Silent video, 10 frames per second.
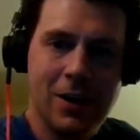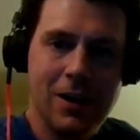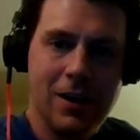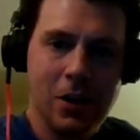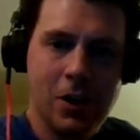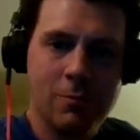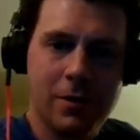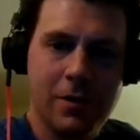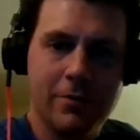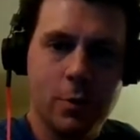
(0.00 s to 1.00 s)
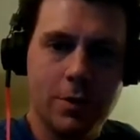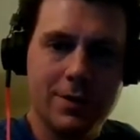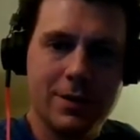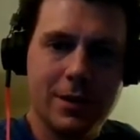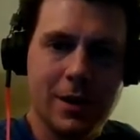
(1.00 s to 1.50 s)
along with, of
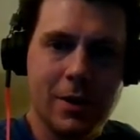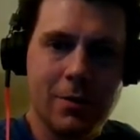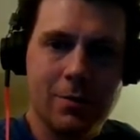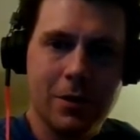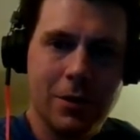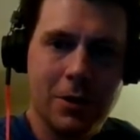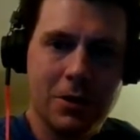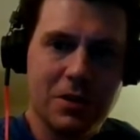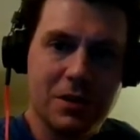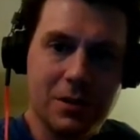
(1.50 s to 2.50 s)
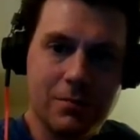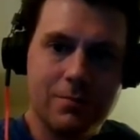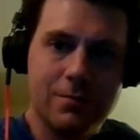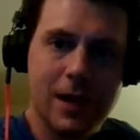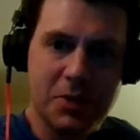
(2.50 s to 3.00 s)
course, you know, the nurses and
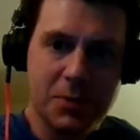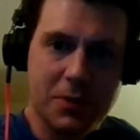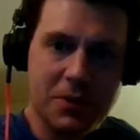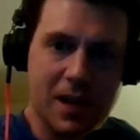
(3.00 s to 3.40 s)
hospital staff.